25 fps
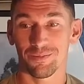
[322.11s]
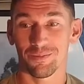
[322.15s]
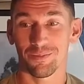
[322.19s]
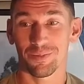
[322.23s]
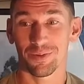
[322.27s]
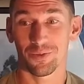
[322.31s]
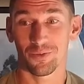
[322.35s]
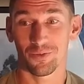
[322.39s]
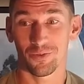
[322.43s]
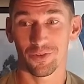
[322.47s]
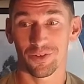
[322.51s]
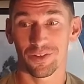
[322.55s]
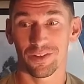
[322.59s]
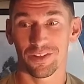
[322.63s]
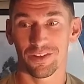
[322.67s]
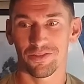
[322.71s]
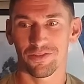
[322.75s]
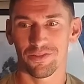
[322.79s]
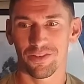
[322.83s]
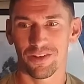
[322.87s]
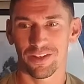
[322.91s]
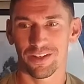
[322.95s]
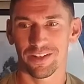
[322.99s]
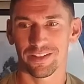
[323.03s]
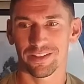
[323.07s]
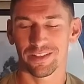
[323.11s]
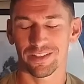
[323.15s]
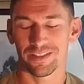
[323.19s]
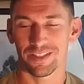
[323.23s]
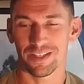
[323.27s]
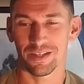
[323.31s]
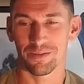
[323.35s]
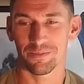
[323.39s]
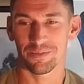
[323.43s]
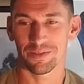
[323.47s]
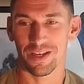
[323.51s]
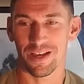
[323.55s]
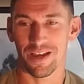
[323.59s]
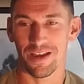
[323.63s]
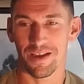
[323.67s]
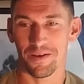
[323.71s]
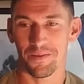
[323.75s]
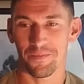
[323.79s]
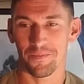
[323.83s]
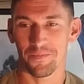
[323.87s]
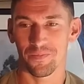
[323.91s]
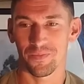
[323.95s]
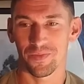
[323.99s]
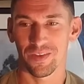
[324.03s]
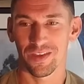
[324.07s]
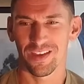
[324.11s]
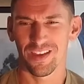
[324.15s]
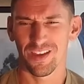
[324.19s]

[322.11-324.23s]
but really fun at the same time.